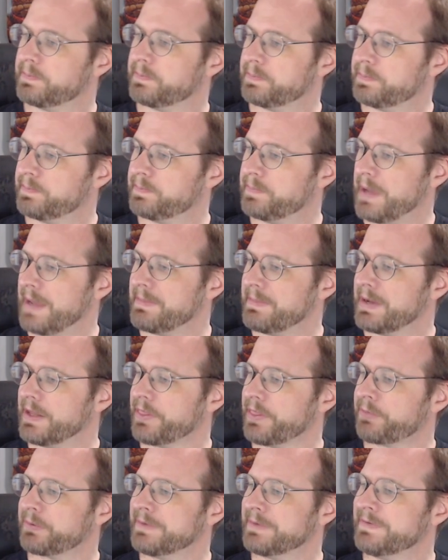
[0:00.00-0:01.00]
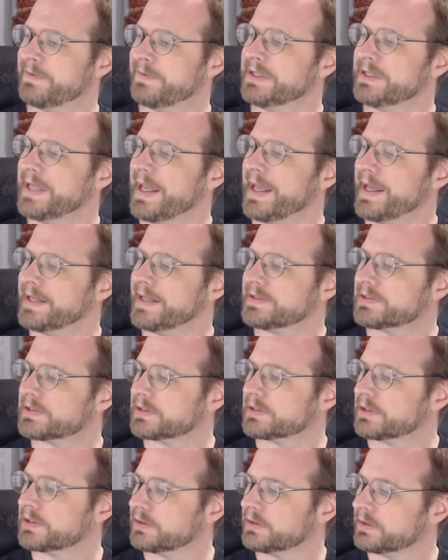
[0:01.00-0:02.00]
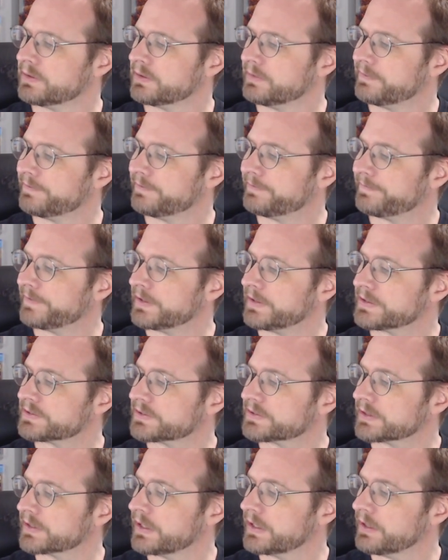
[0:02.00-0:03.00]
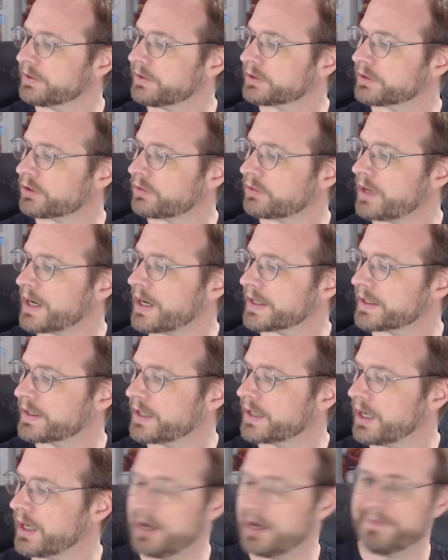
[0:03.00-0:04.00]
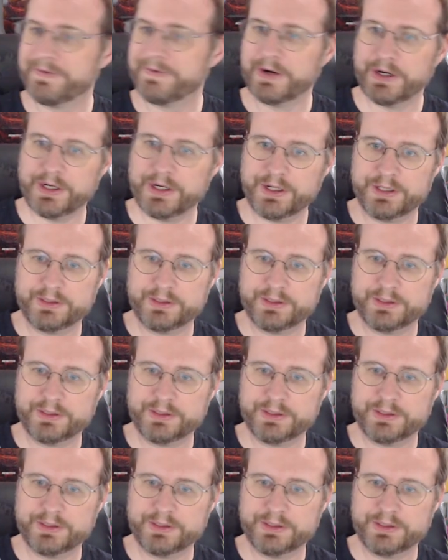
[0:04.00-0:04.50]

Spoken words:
Batman 358, first Killer Croc cover.